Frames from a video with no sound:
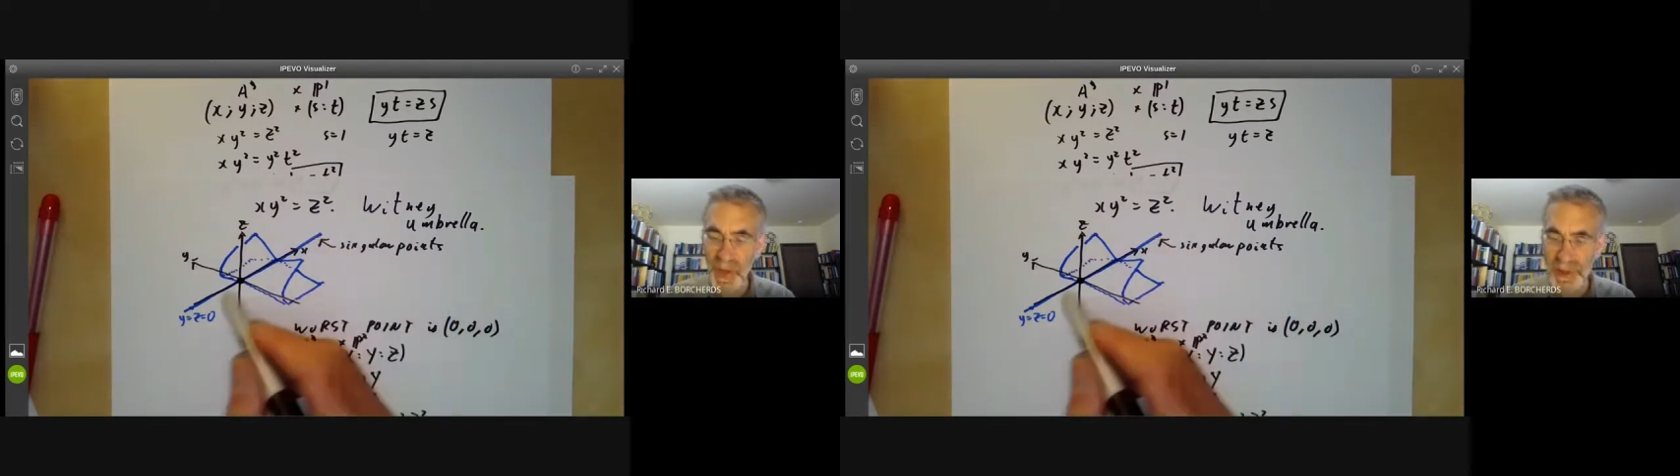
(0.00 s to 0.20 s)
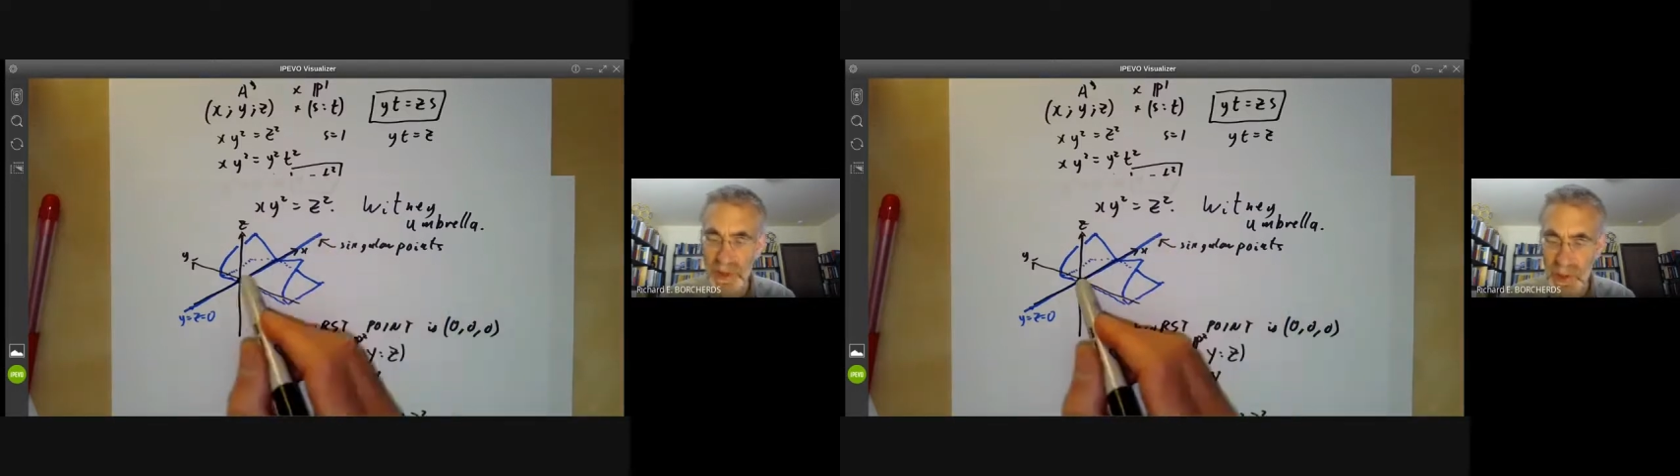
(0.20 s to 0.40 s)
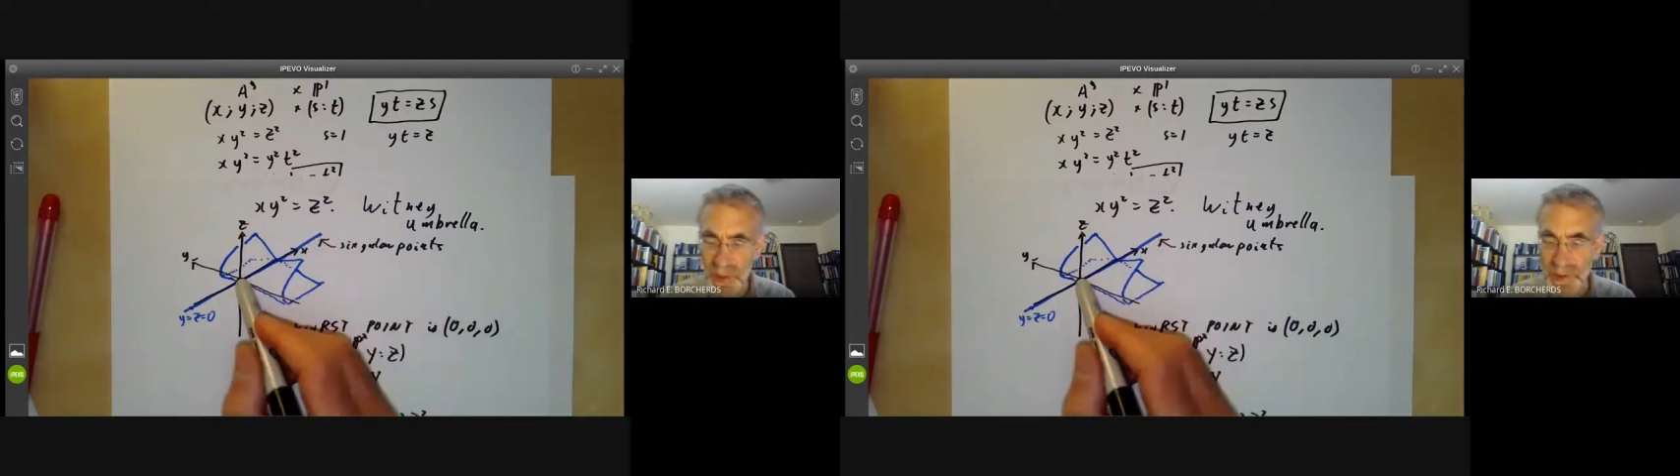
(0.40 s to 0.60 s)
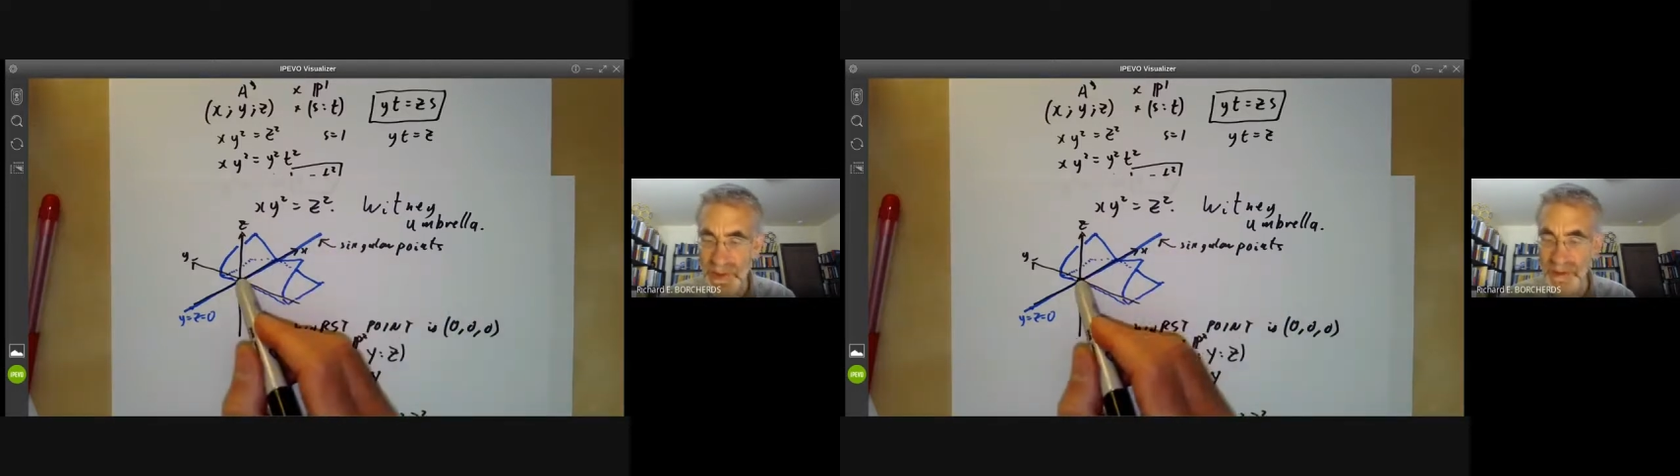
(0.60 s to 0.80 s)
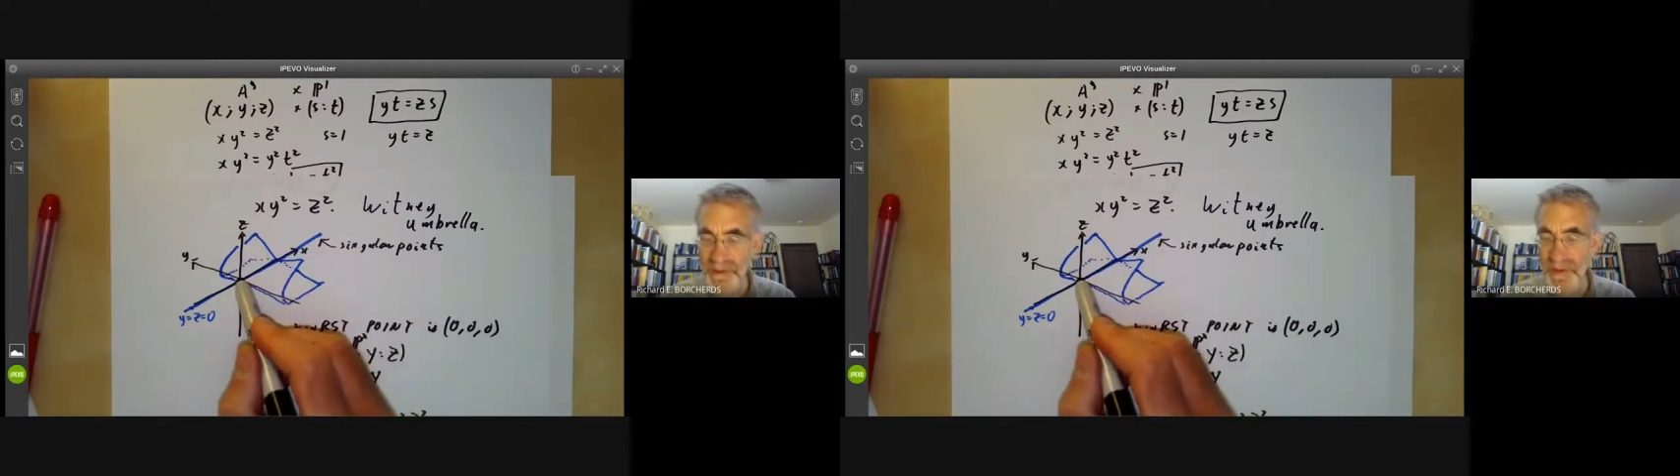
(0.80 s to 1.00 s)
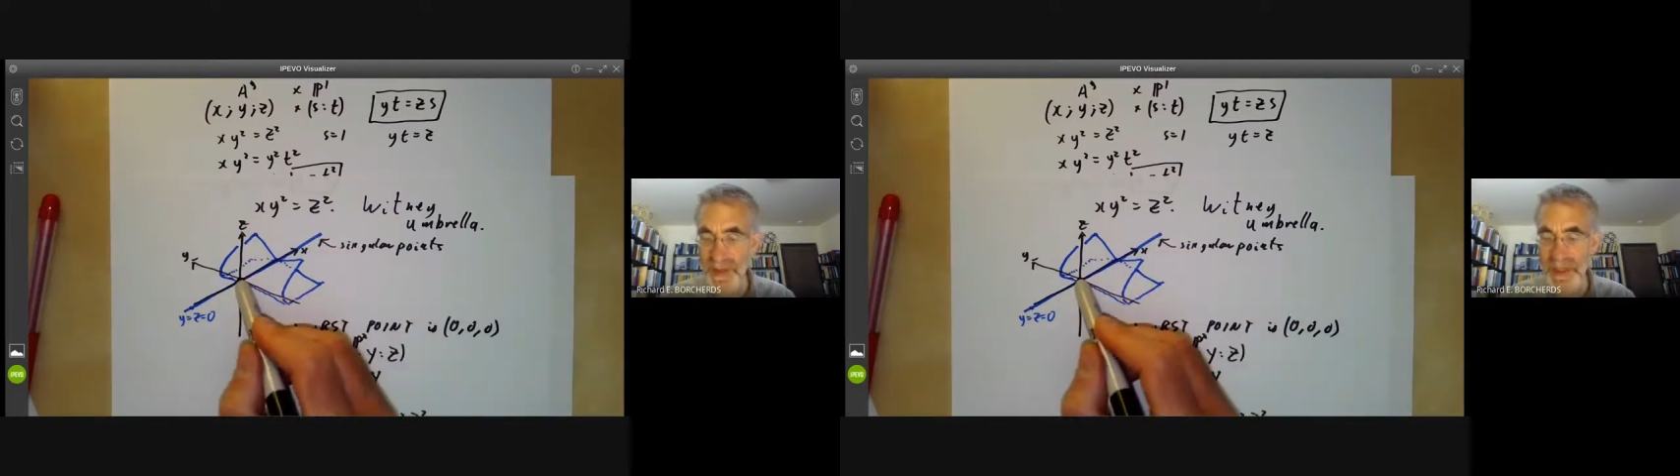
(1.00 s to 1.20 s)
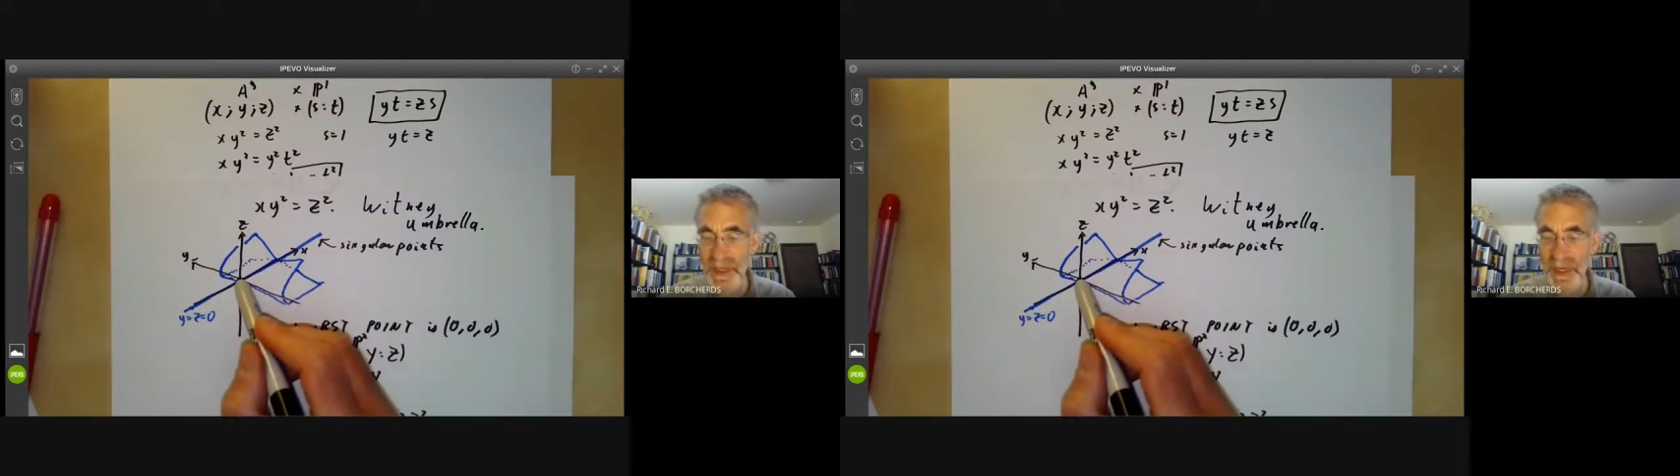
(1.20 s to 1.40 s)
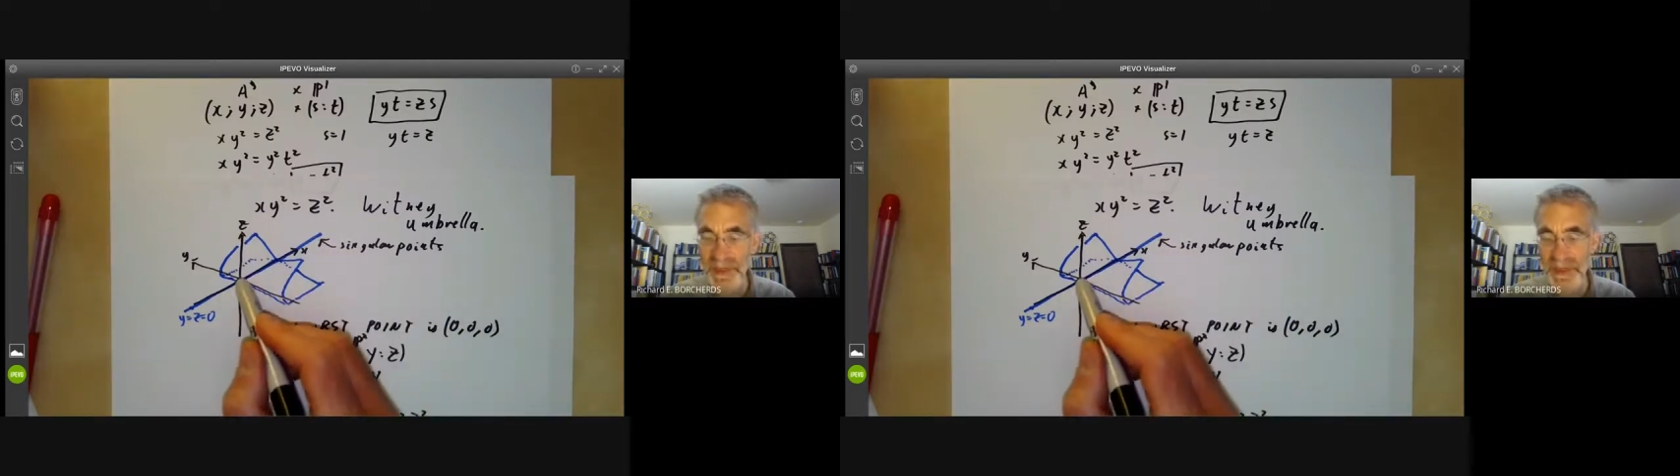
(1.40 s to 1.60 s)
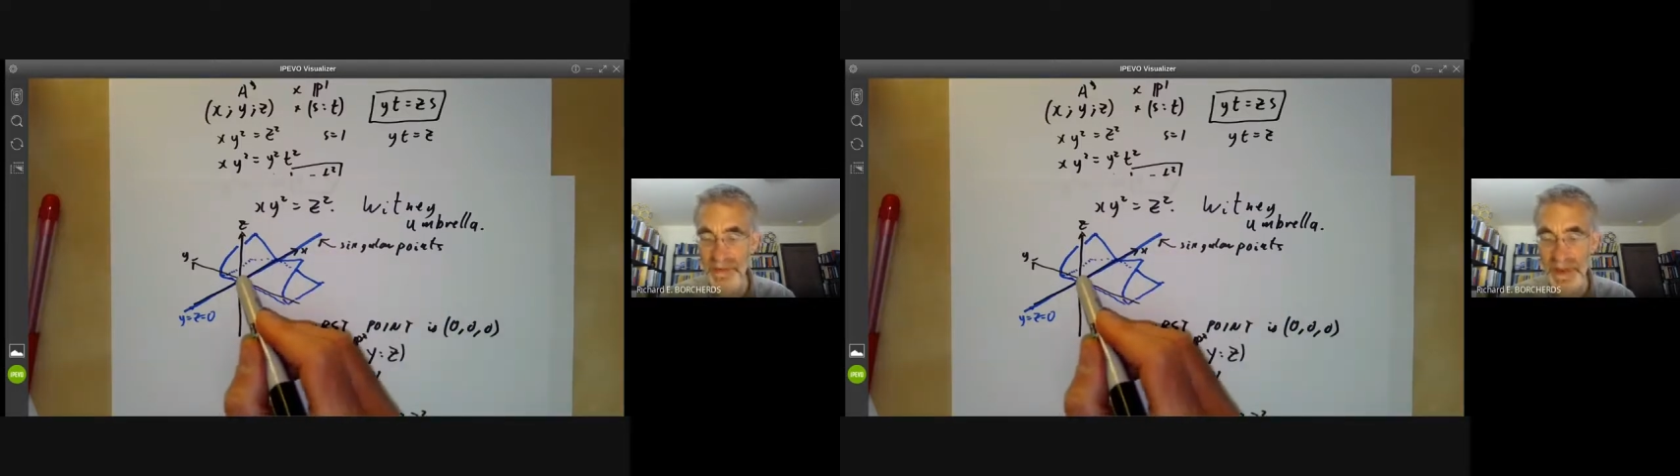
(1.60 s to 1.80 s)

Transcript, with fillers: it looks at first sight as if this